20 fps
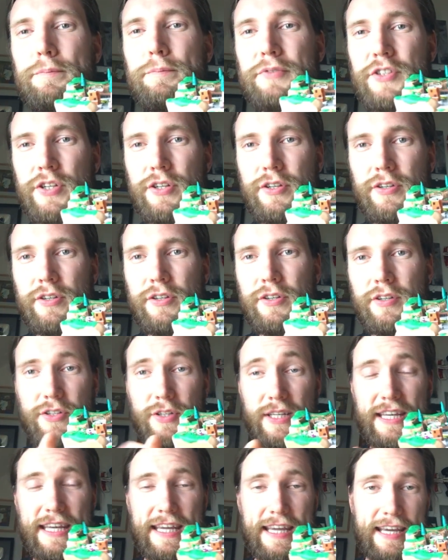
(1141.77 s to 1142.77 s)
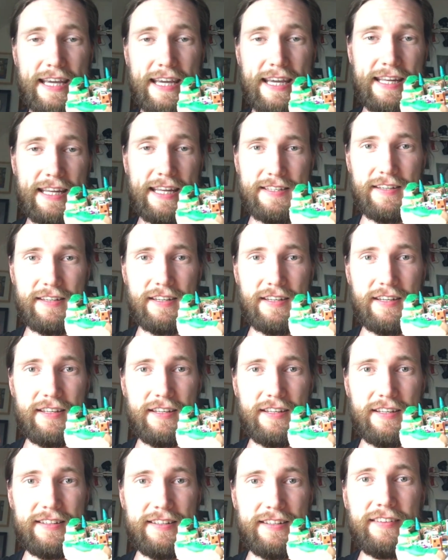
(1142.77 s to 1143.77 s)
to get
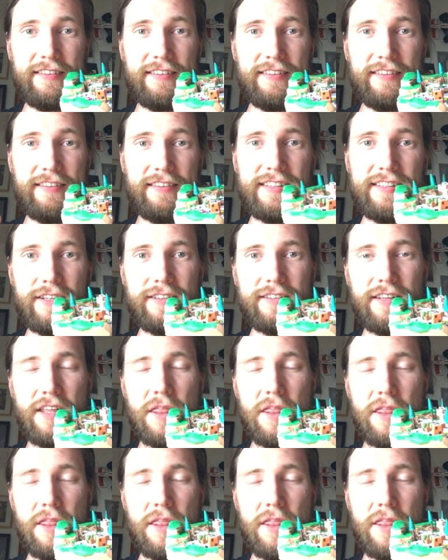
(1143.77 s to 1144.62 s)
Dusty Divot in the